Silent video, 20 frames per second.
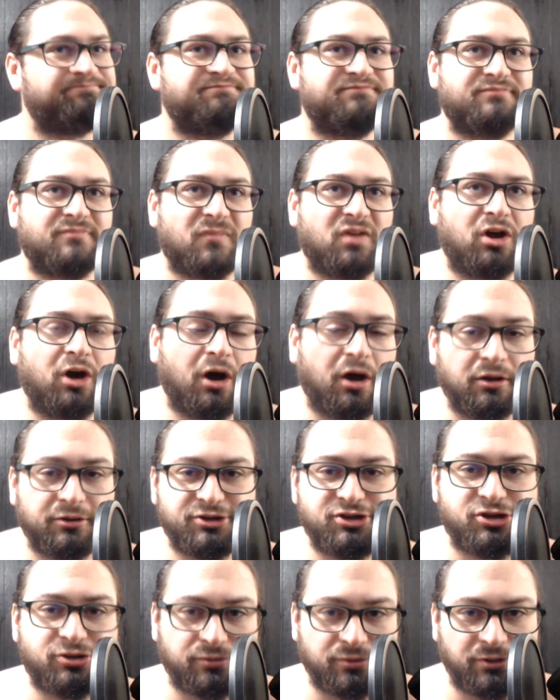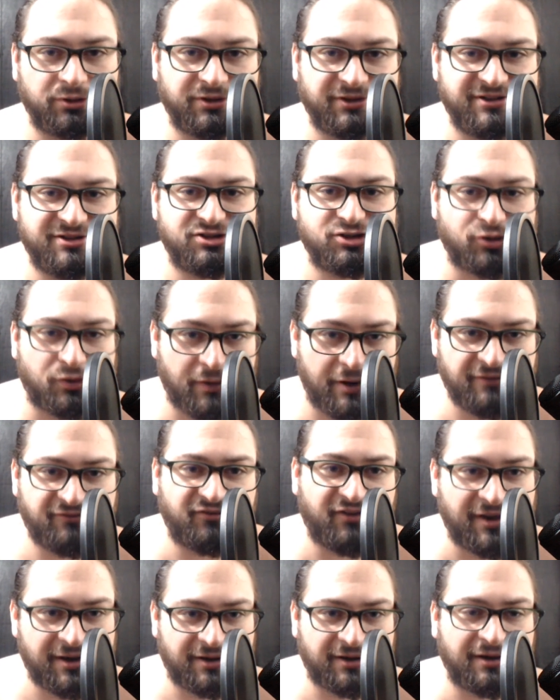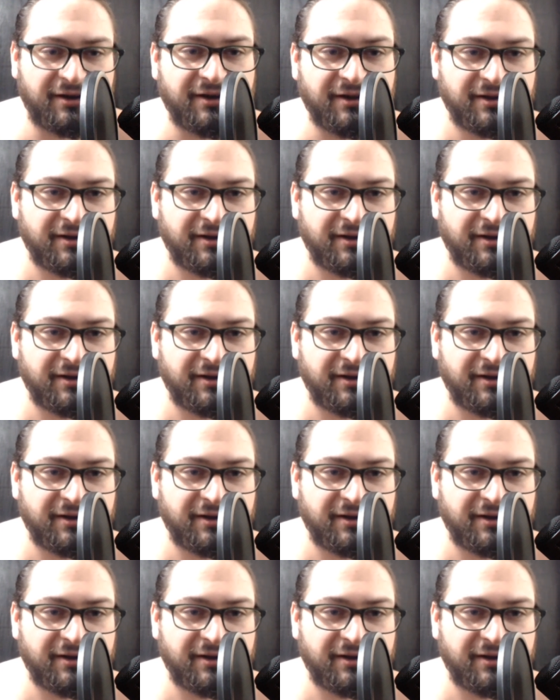culturally driven